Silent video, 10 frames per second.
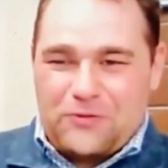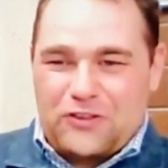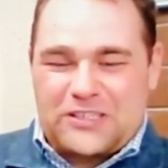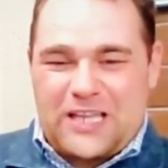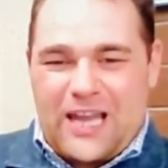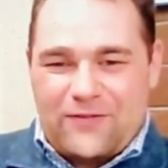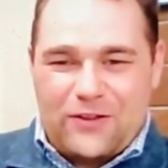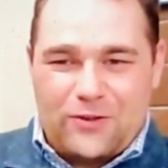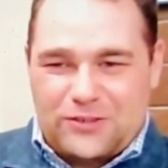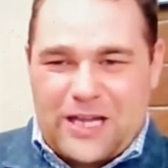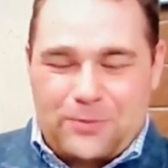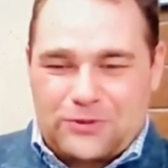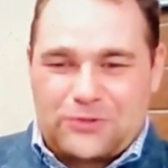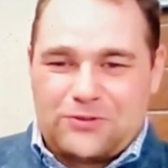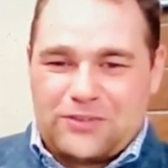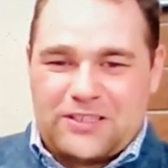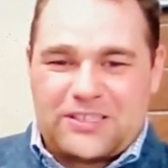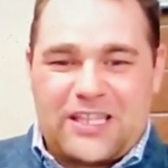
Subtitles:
just having those opportunities.